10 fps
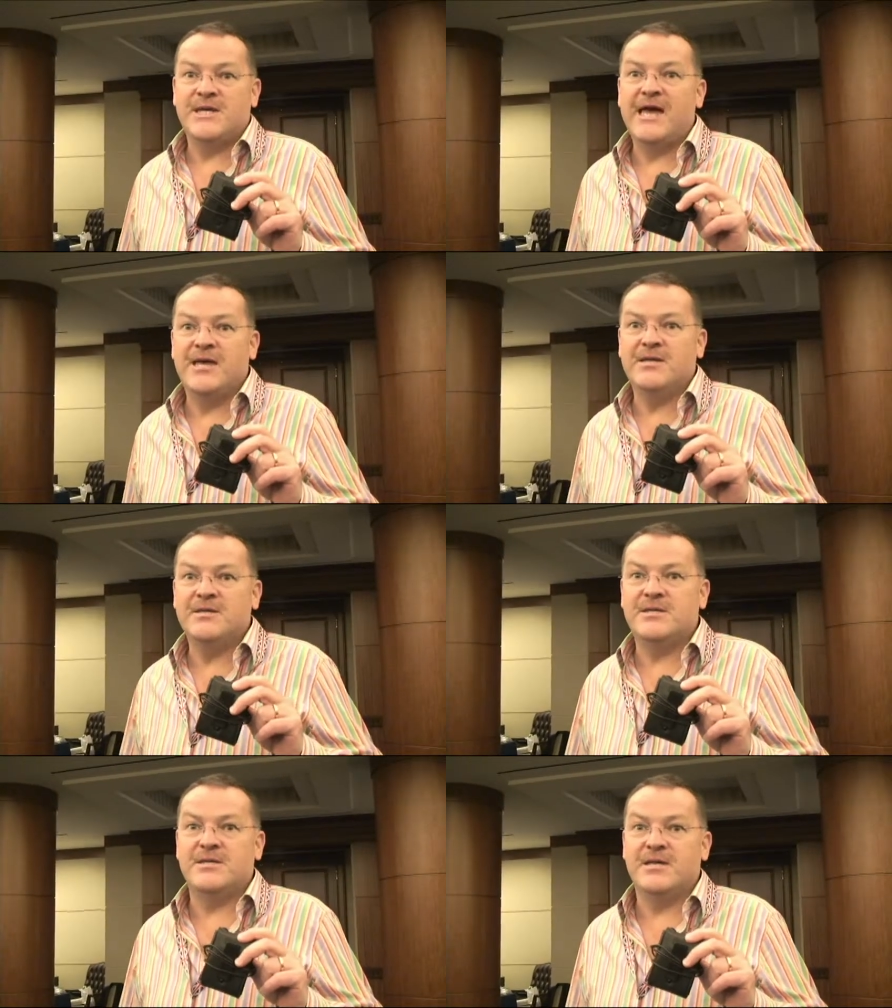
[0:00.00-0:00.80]

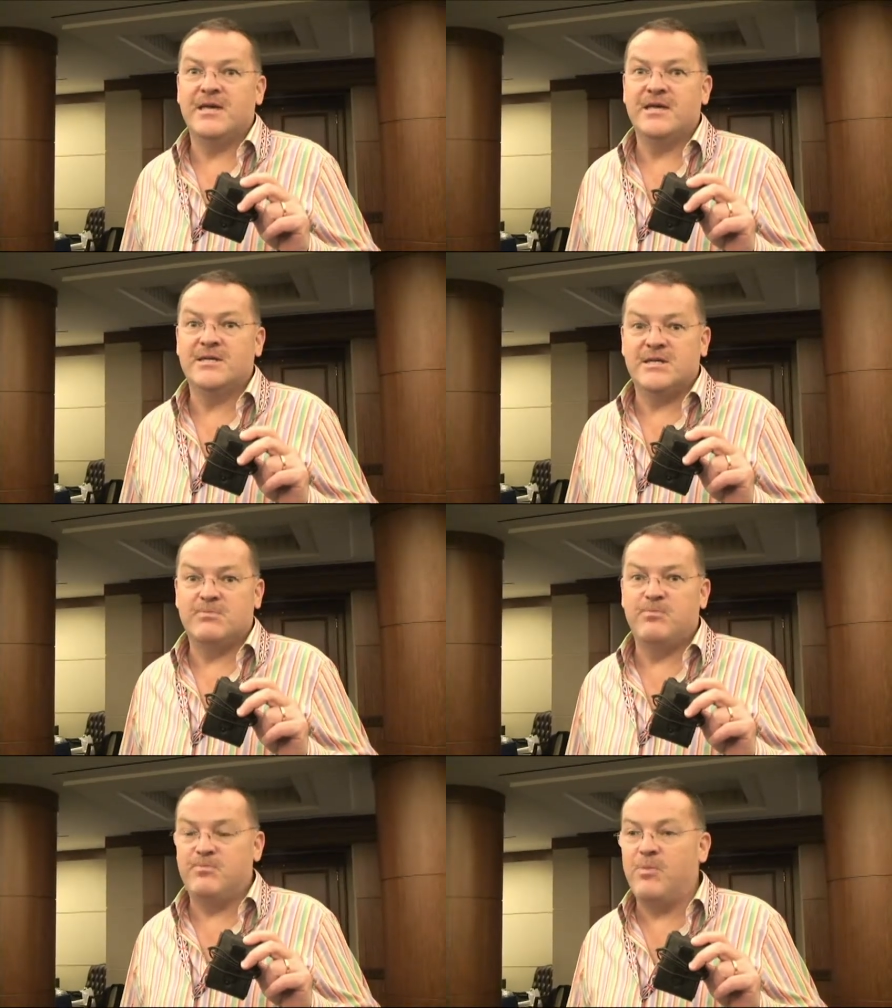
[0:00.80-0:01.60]
science is
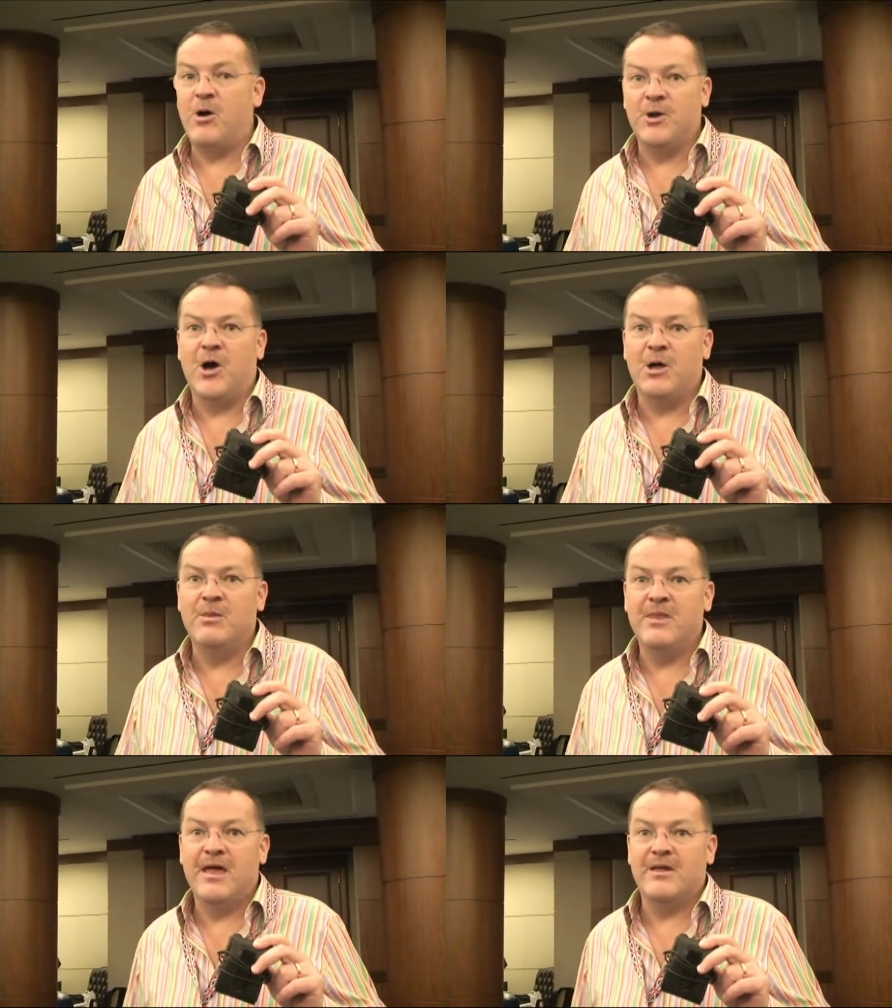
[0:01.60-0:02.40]
spot
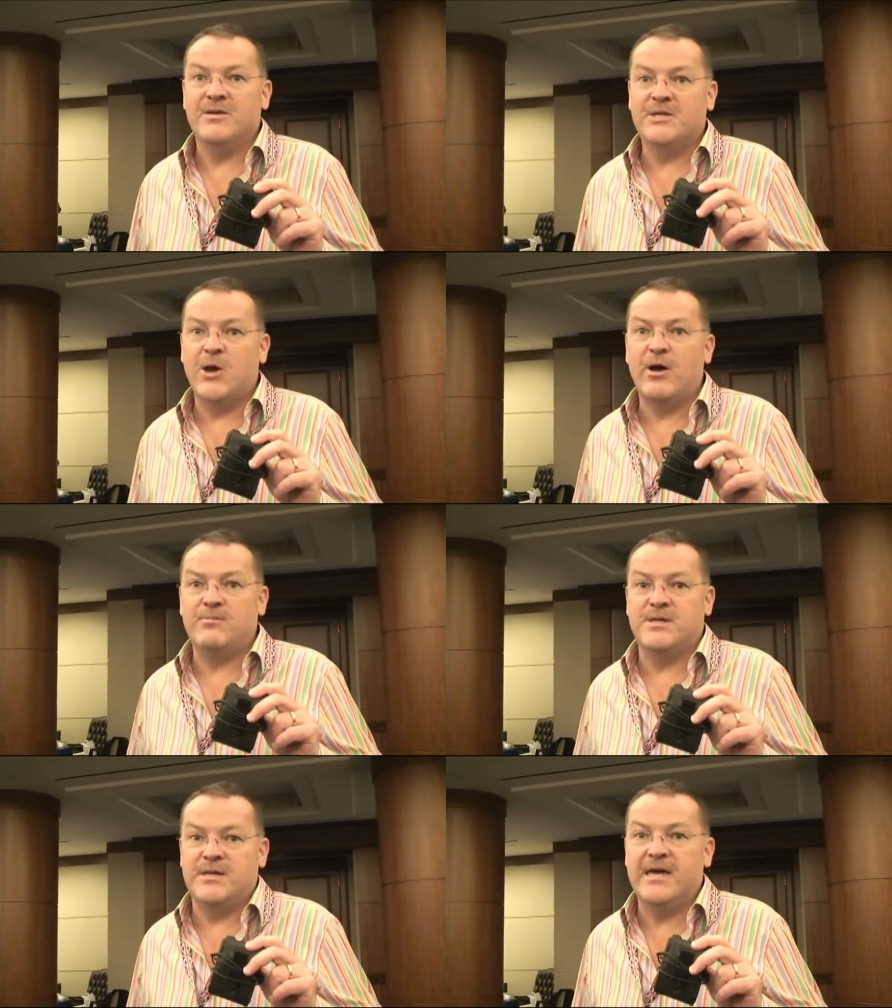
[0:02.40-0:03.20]
on and so
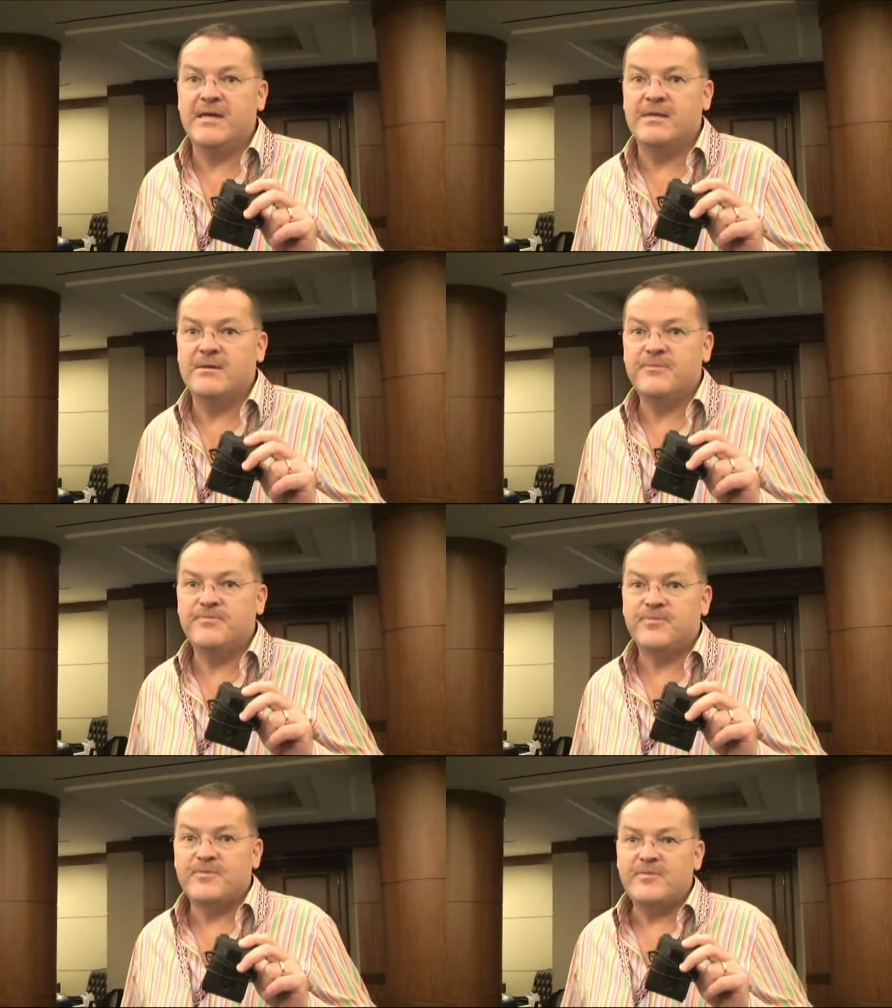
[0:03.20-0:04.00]
up to date
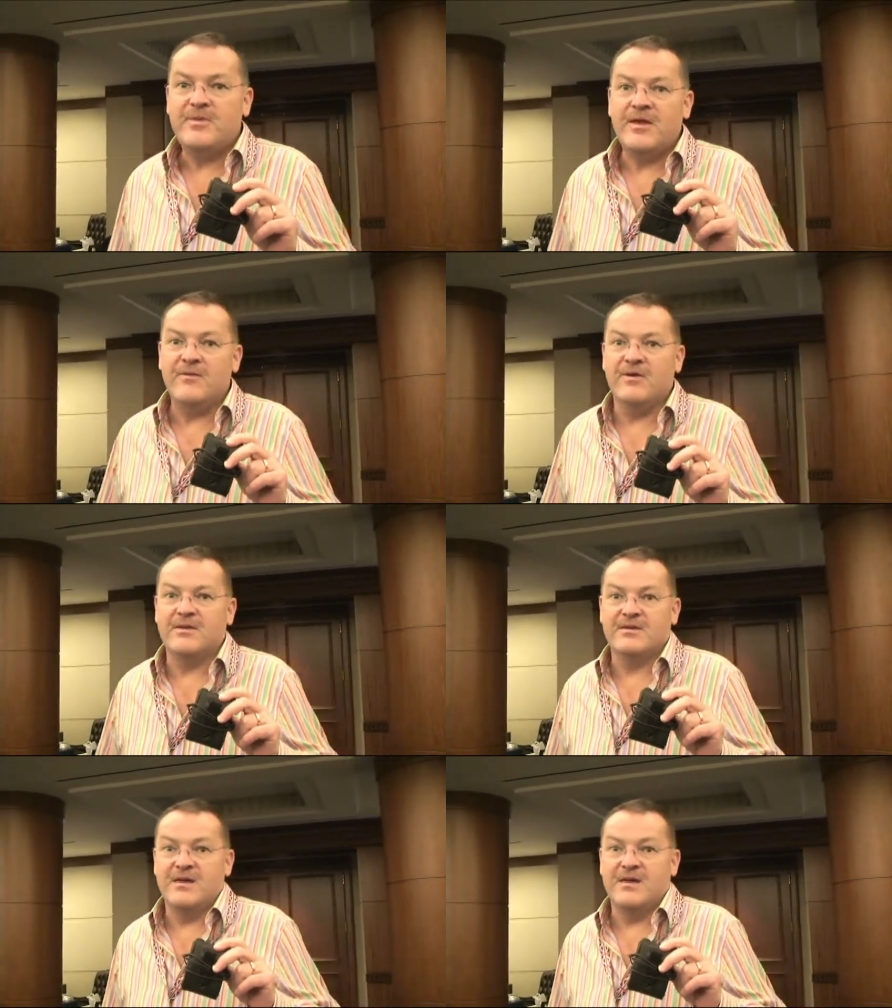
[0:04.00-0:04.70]
that